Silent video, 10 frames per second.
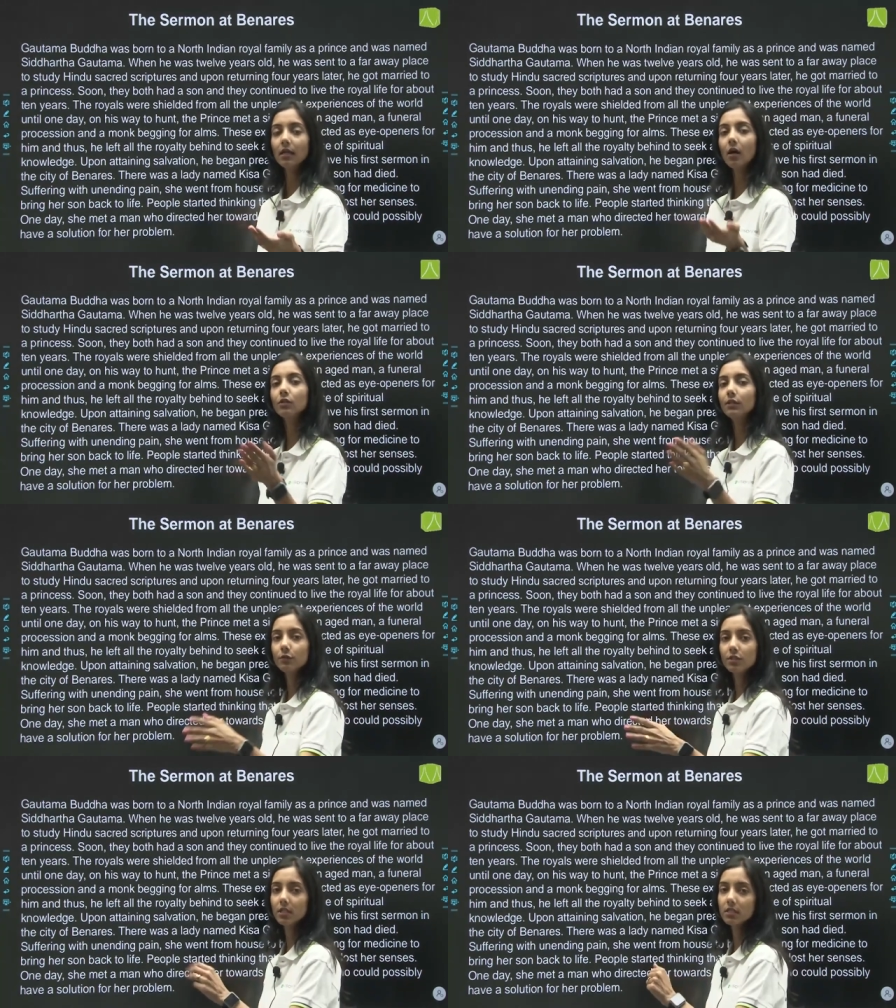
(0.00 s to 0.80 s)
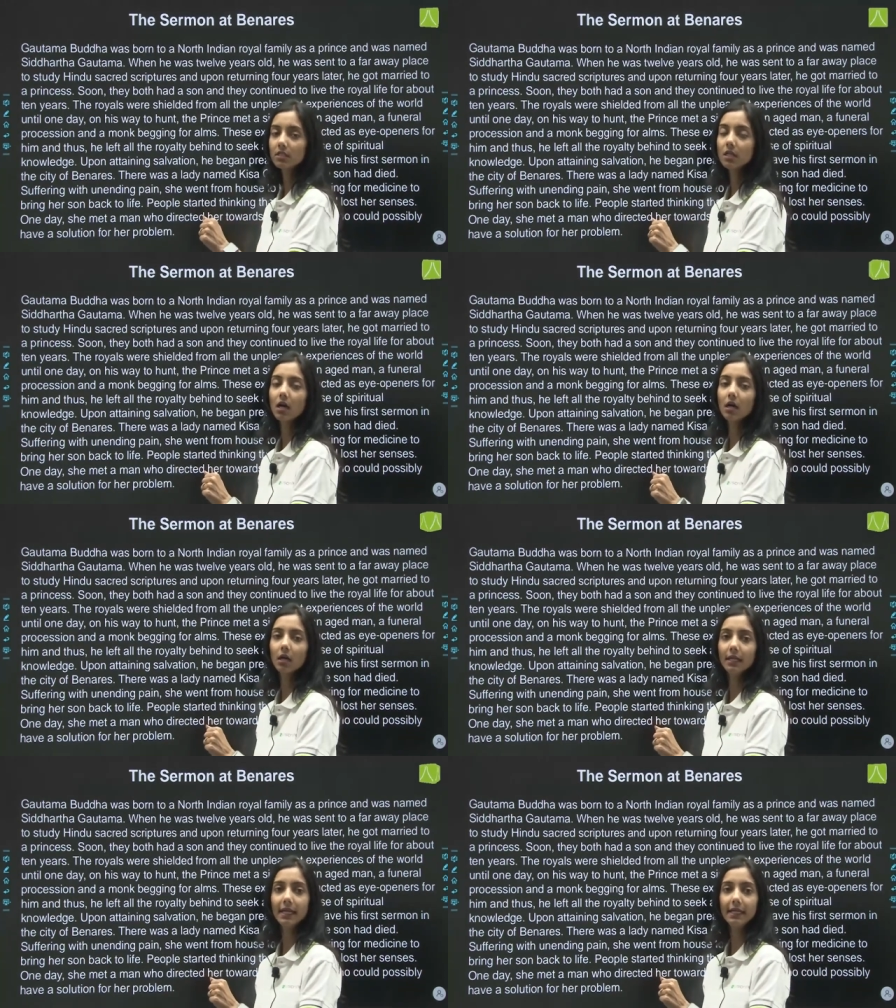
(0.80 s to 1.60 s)
Now there was this
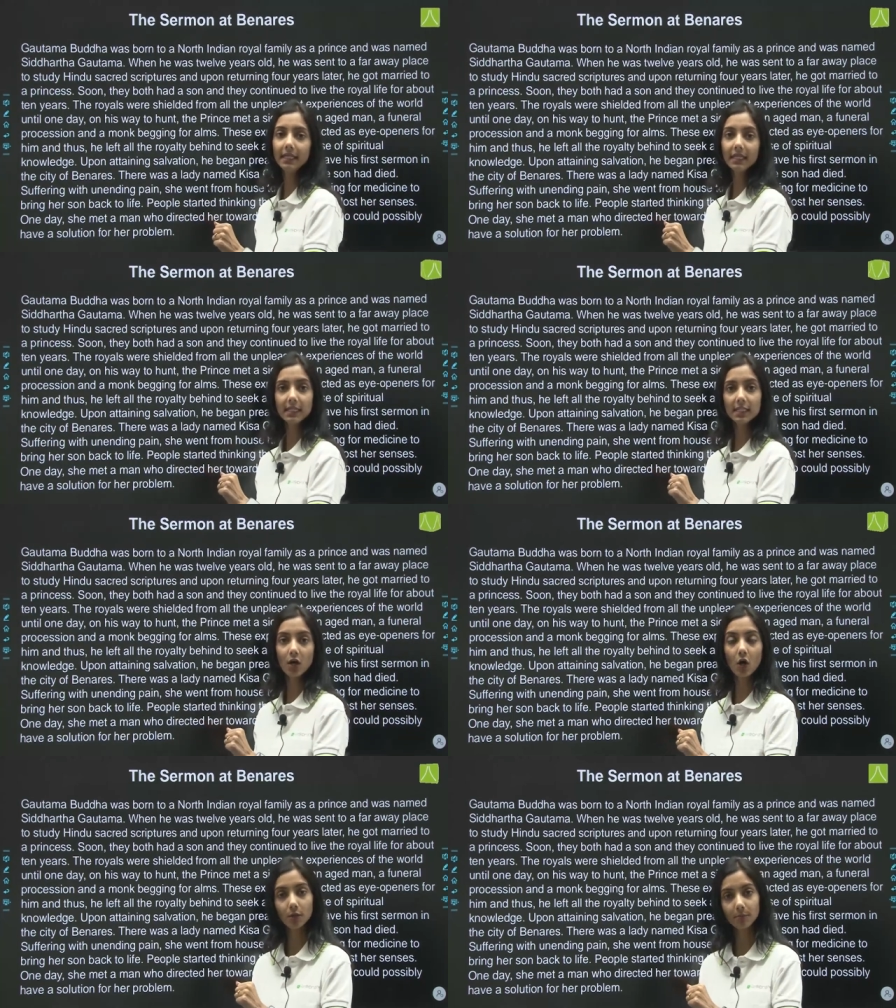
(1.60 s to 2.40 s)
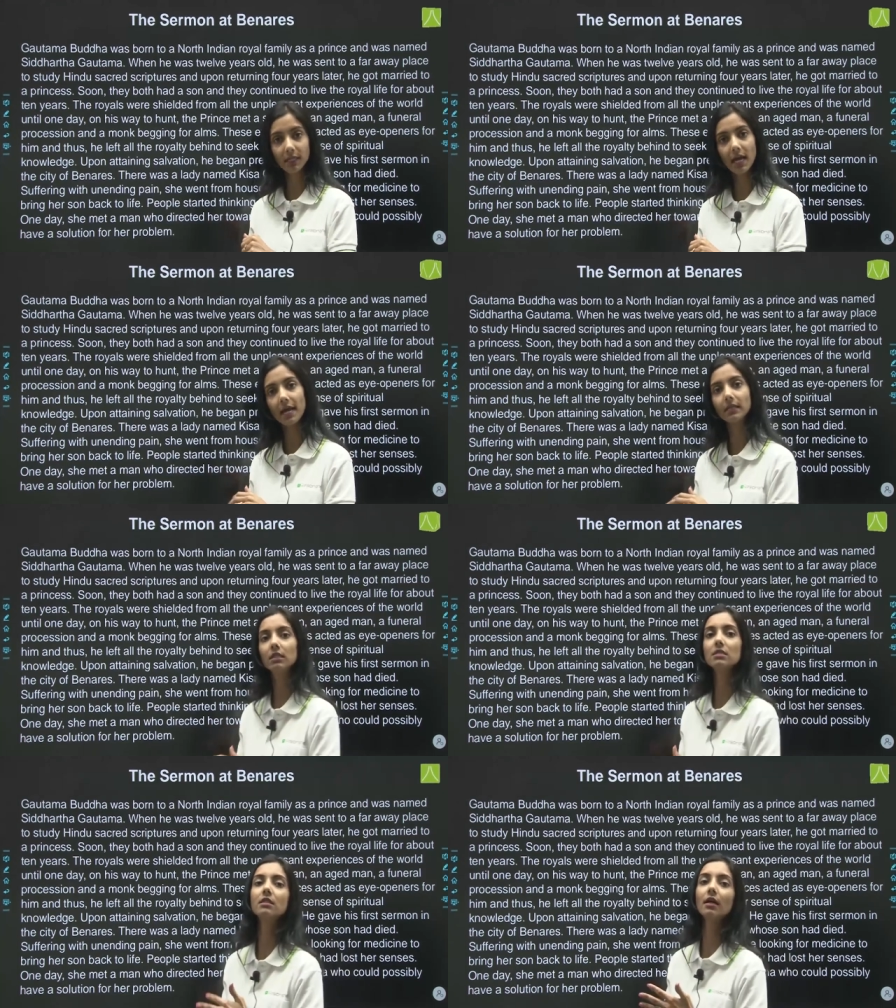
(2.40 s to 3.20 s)
uh, lady, Kisa Gotami, and
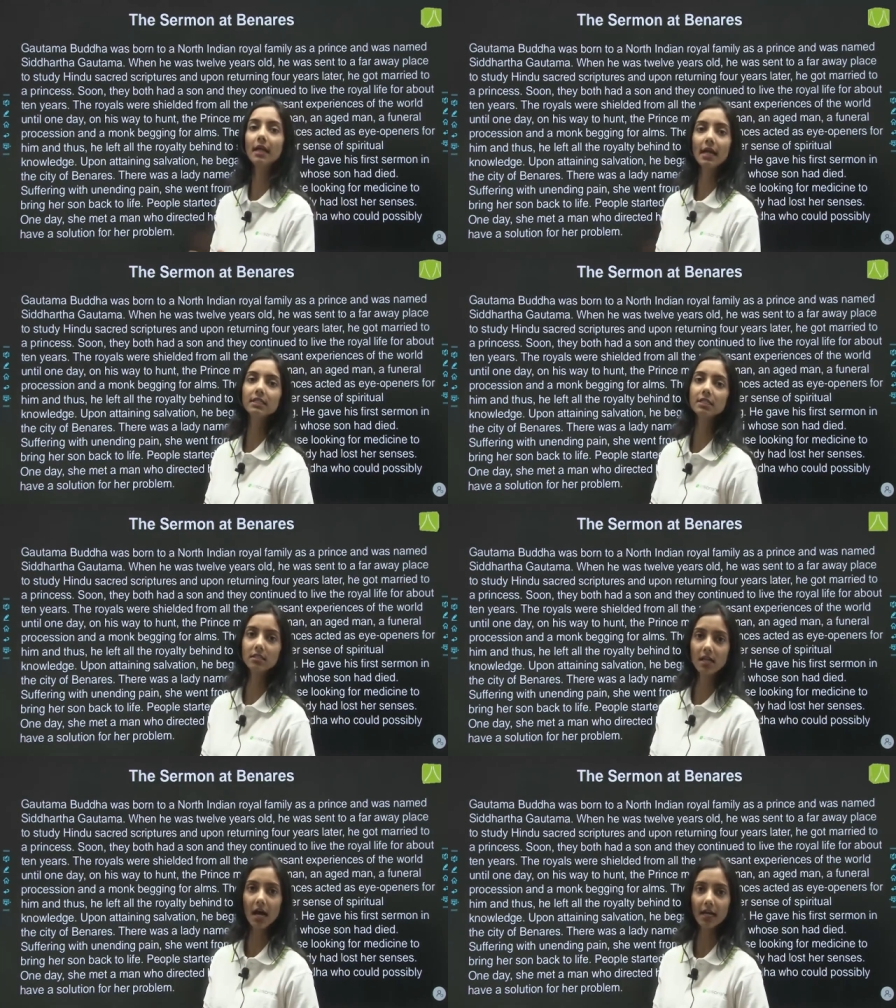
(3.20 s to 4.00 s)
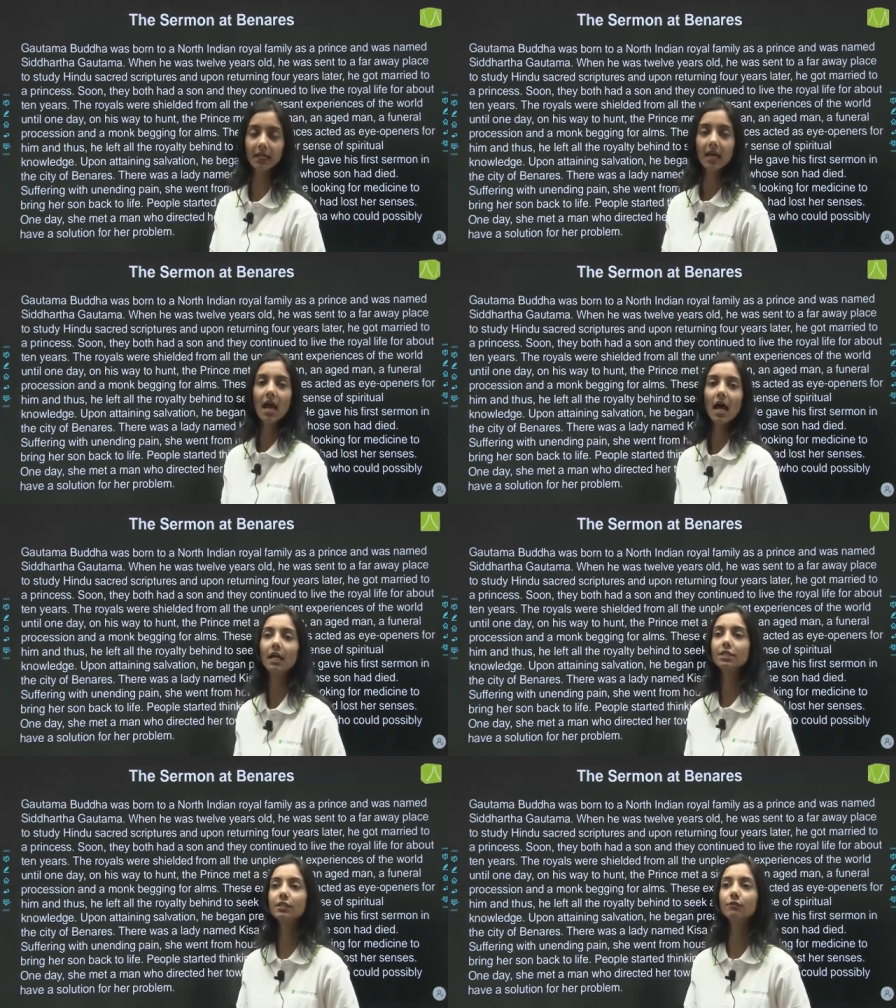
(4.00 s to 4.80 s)
her son had just died,
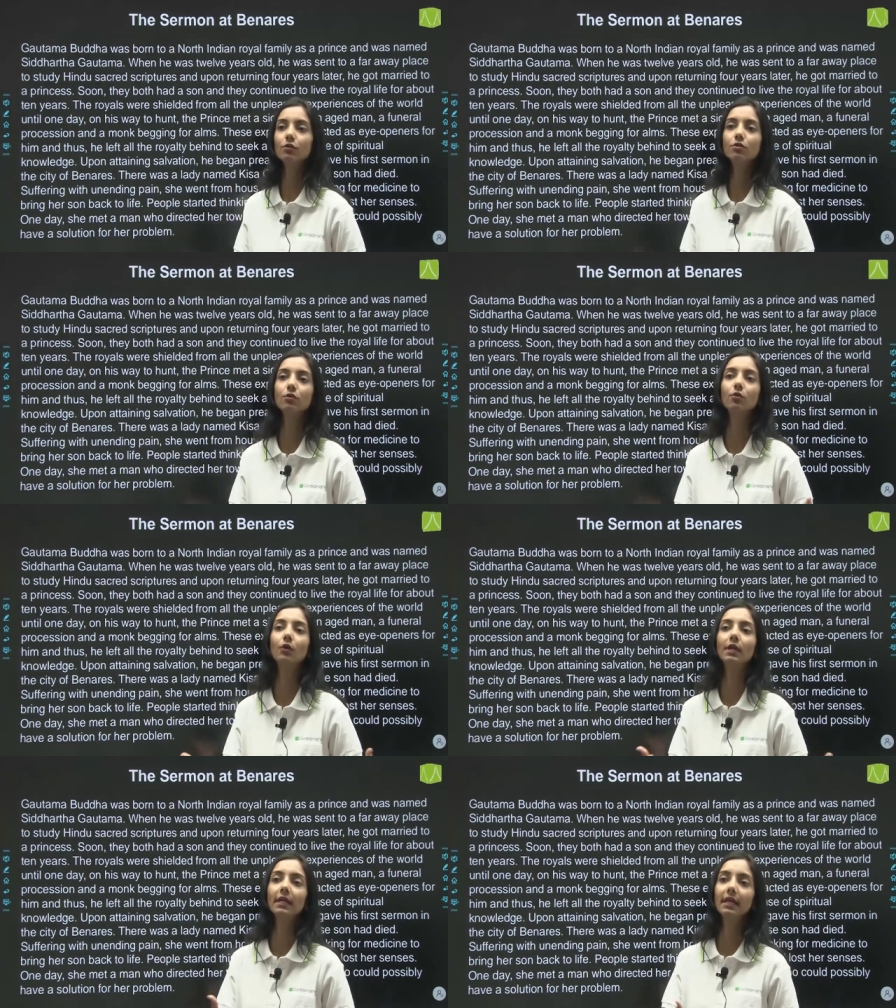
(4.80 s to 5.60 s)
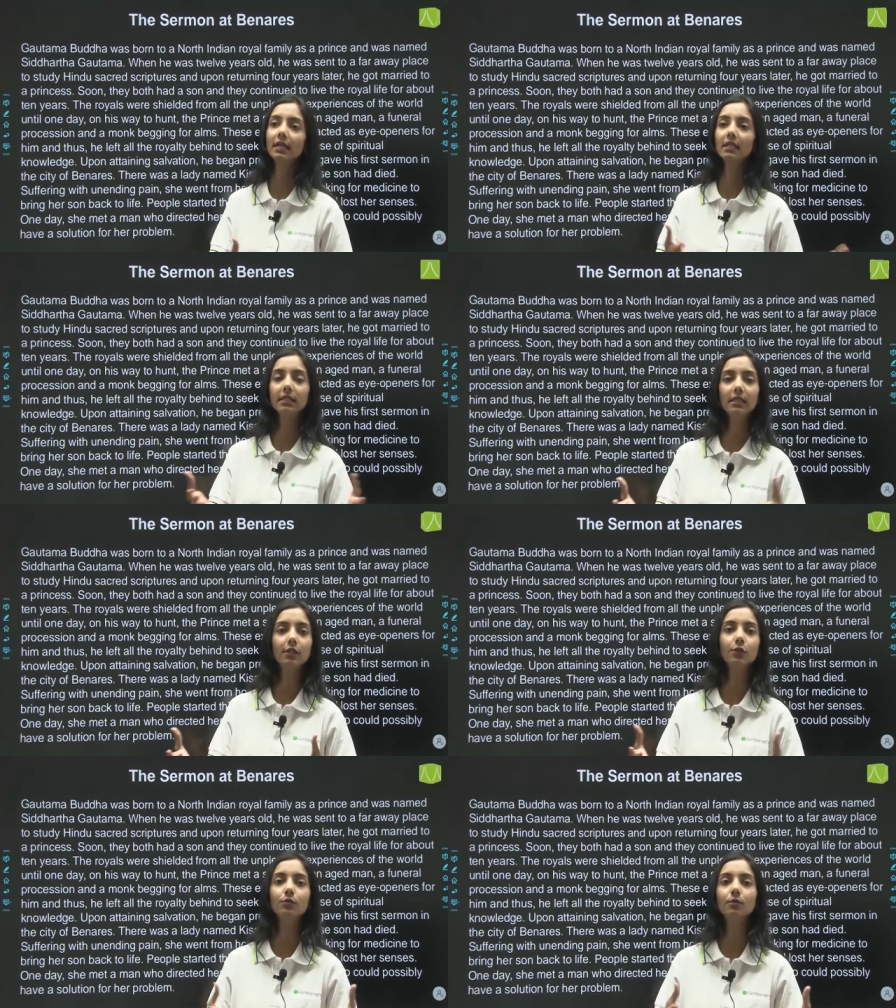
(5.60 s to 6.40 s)
and she was going here and
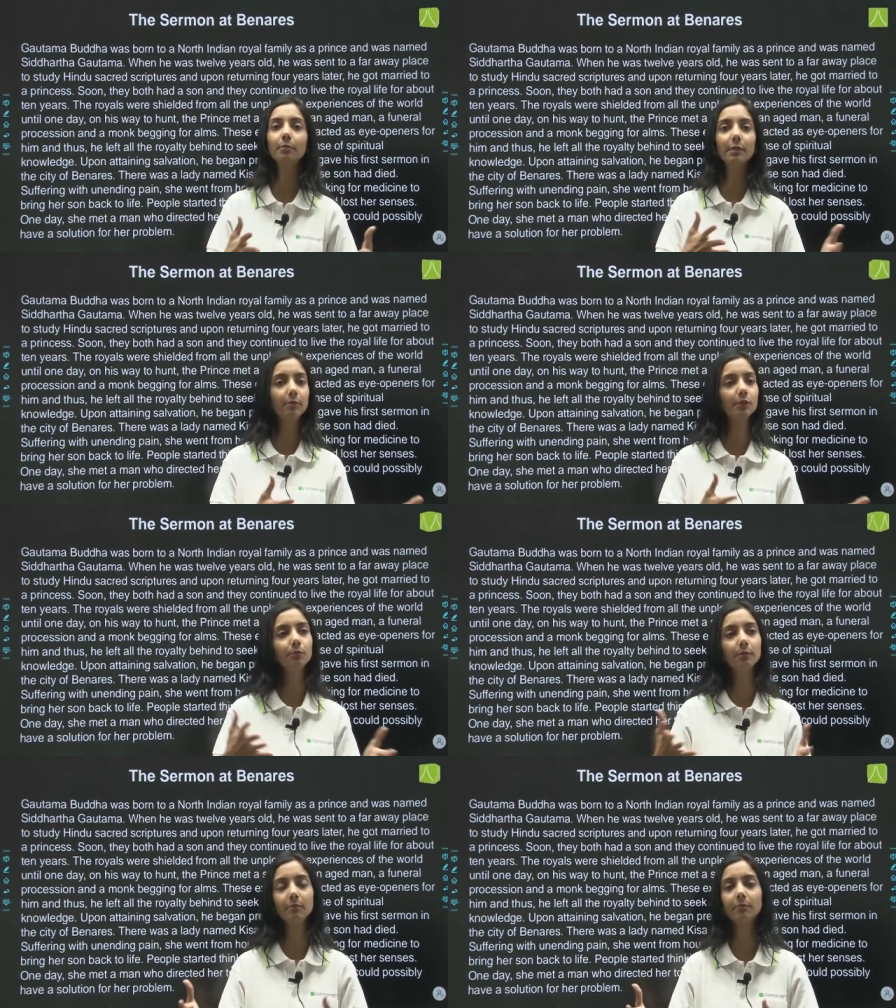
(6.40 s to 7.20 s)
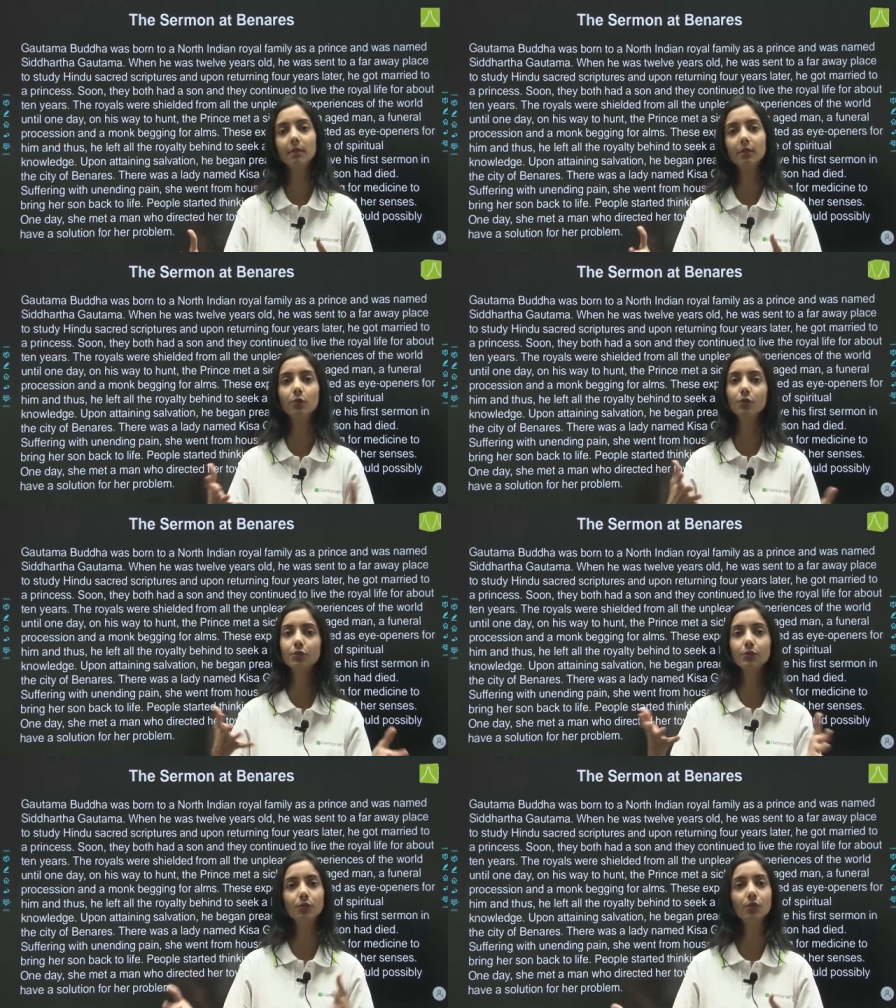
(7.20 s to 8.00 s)
there, people to people, door
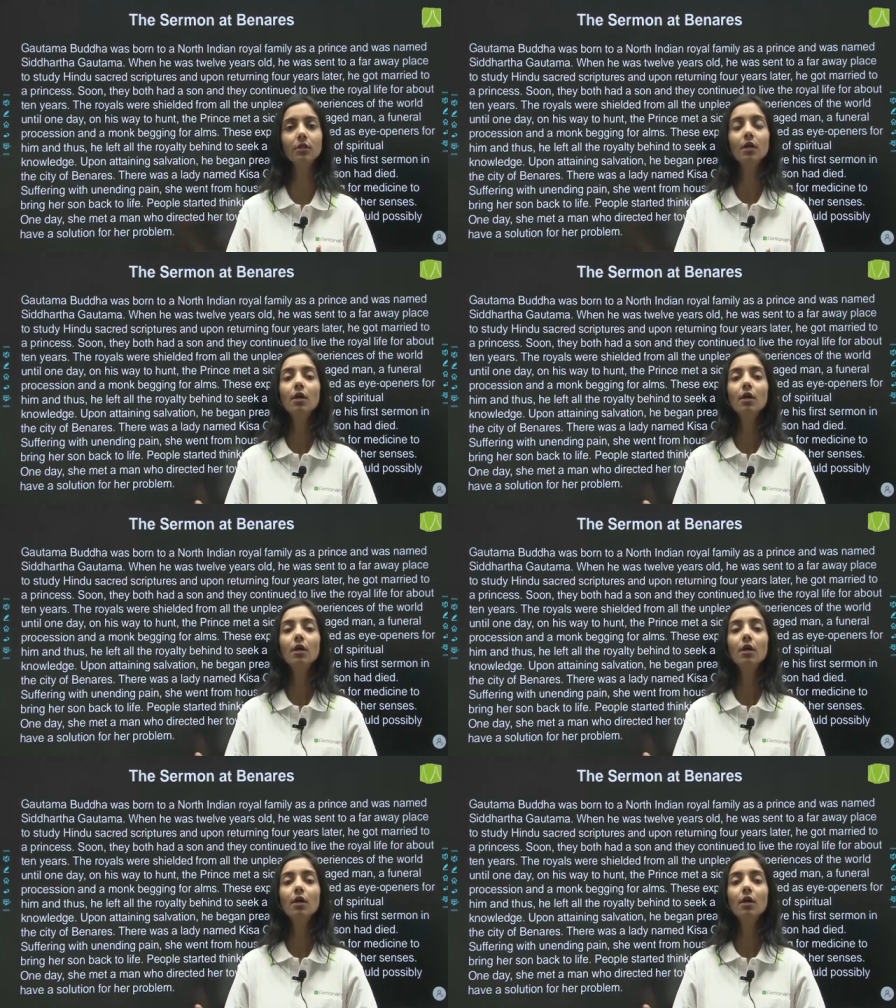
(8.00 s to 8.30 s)
to door,